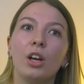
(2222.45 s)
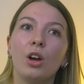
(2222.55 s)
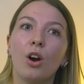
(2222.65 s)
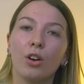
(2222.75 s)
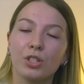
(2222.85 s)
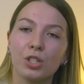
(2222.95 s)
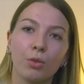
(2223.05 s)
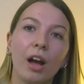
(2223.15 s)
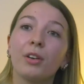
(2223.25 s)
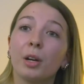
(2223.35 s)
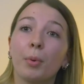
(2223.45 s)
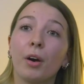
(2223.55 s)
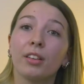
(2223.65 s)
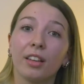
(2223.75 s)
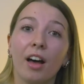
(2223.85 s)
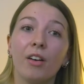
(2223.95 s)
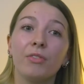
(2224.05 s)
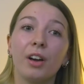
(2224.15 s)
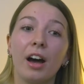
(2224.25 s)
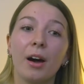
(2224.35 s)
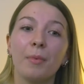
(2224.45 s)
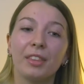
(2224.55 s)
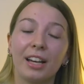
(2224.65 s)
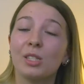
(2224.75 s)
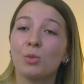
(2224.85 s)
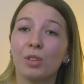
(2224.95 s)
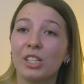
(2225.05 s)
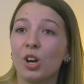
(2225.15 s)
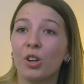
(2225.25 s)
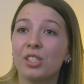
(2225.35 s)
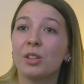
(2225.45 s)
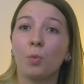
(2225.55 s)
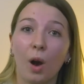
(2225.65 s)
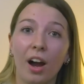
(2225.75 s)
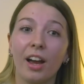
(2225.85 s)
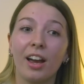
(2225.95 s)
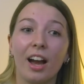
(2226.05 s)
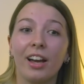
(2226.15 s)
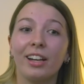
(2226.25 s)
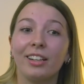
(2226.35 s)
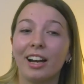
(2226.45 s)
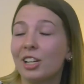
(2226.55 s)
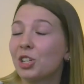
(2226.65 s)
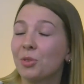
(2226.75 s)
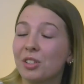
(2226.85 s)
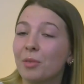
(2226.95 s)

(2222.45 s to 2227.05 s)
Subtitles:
are surrounded upon love. And that's honestly why I chose number